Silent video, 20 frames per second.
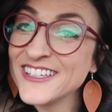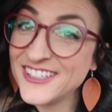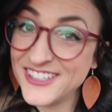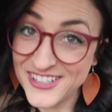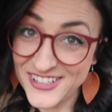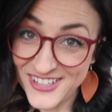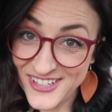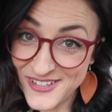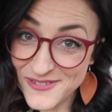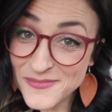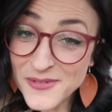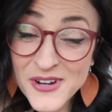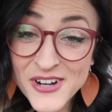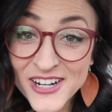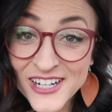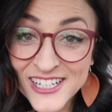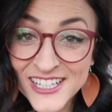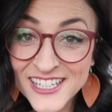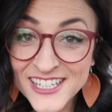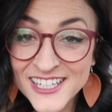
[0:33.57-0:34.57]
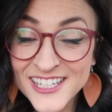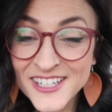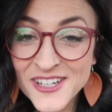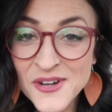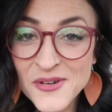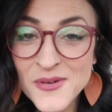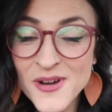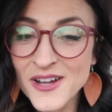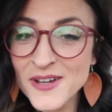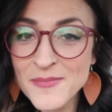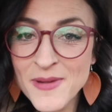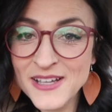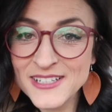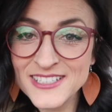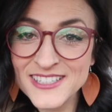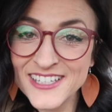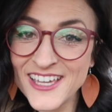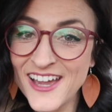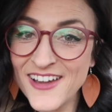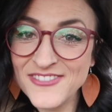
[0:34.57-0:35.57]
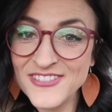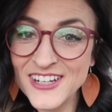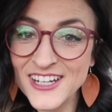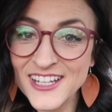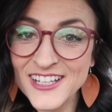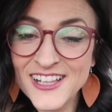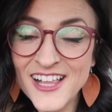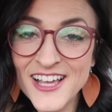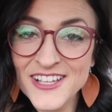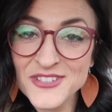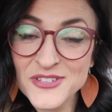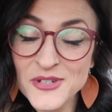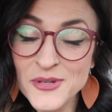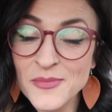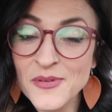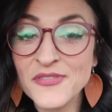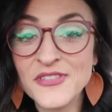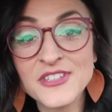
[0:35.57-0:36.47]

Good morning, welcome back to the Caffeinated Classroom.